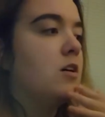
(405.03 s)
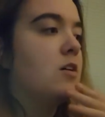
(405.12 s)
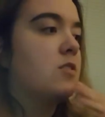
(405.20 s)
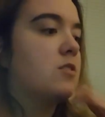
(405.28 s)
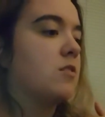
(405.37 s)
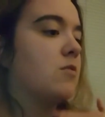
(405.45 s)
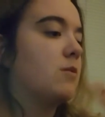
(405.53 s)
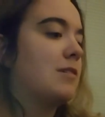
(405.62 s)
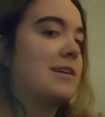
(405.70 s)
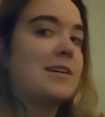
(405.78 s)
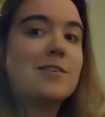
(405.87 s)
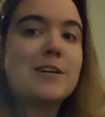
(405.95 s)
So we're
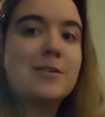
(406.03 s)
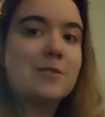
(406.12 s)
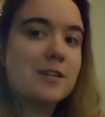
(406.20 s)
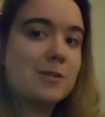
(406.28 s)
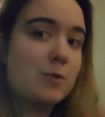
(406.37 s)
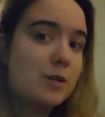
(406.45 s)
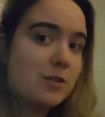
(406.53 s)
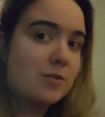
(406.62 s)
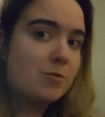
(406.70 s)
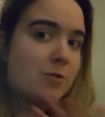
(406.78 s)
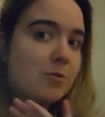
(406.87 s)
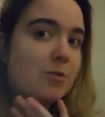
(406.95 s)
like, okay, we're gonna wander
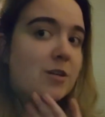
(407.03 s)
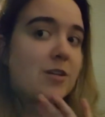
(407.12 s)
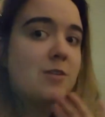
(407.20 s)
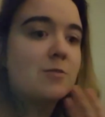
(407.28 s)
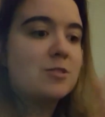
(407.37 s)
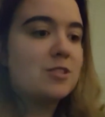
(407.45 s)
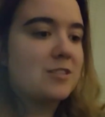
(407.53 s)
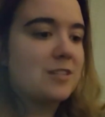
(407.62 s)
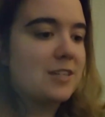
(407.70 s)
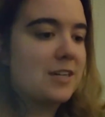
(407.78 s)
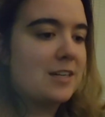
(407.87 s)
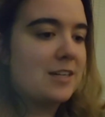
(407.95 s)
through, just
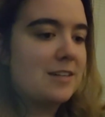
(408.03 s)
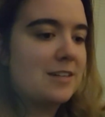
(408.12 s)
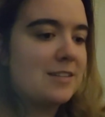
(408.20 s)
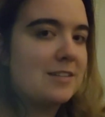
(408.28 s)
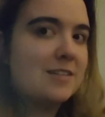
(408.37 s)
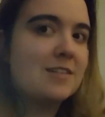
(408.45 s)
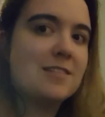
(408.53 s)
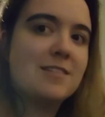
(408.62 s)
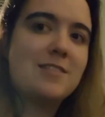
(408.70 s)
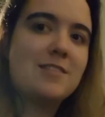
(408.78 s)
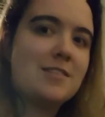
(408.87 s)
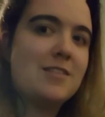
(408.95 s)
gonna kind of get an
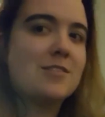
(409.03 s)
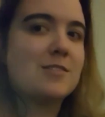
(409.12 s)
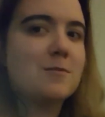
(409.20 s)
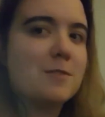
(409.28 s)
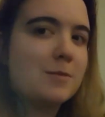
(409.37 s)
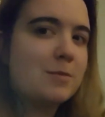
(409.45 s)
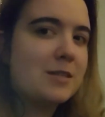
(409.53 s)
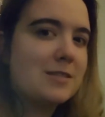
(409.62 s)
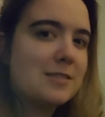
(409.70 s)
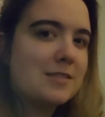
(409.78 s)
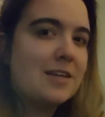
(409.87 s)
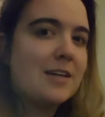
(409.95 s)
idea. There's some fun
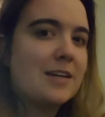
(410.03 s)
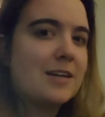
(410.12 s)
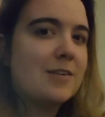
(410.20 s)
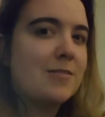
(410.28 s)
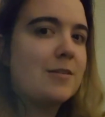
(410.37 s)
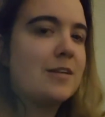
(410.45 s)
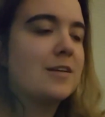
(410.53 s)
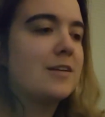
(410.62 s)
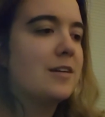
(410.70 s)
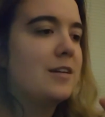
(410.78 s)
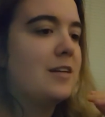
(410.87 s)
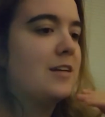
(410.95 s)
places to hang out, like
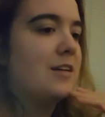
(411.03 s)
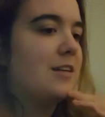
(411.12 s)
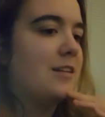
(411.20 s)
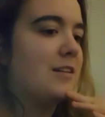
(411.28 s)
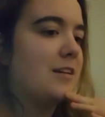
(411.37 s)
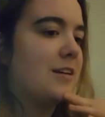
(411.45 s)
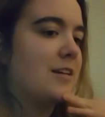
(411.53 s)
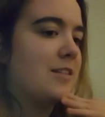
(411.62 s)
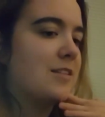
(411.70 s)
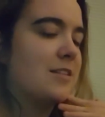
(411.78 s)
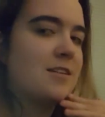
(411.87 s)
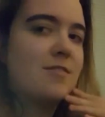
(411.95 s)
in the
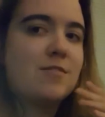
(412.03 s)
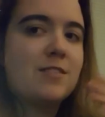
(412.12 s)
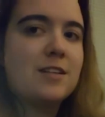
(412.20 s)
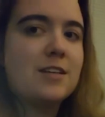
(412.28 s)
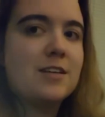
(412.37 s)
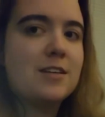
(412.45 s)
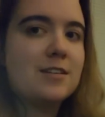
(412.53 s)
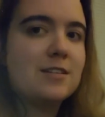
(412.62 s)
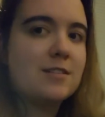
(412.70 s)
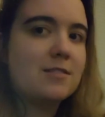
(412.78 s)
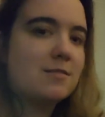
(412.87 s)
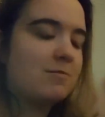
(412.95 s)
case of
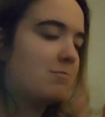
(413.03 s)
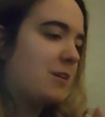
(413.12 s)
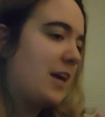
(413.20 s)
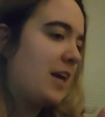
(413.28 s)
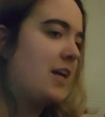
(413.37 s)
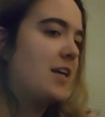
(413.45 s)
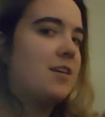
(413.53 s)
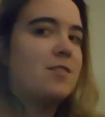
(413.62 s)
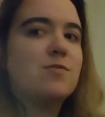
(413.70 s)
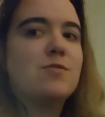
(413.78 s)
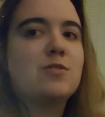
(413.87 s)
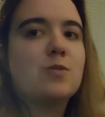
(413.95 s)
the
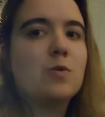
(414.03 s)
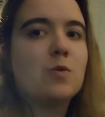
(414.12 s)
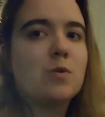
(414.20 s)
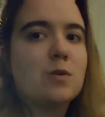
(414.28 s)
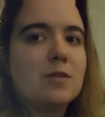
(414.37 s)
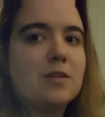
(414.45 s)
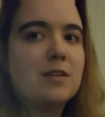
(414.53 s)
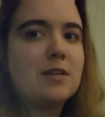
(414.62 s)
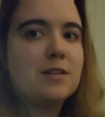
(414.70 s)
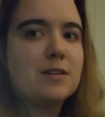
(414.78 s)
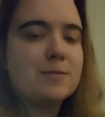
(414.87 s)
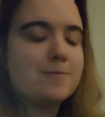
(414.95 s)
caves or
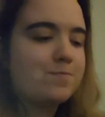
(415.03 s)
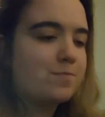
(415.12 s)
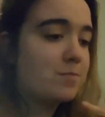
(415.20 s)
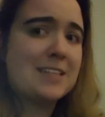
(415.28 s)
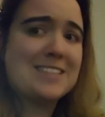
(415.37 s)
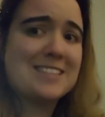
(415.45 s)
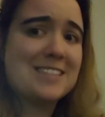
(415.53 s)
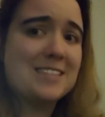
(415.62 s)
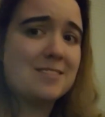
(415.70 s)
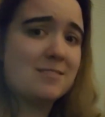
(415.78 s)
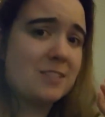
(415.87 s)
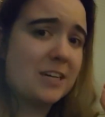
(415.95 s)
the
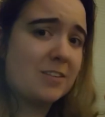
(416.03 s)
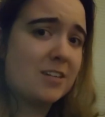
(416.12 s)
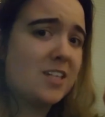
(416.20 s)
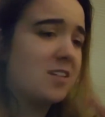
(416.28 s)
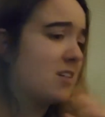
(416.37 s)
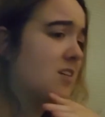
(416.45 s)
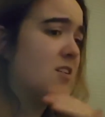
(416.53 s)
Pleistocene area.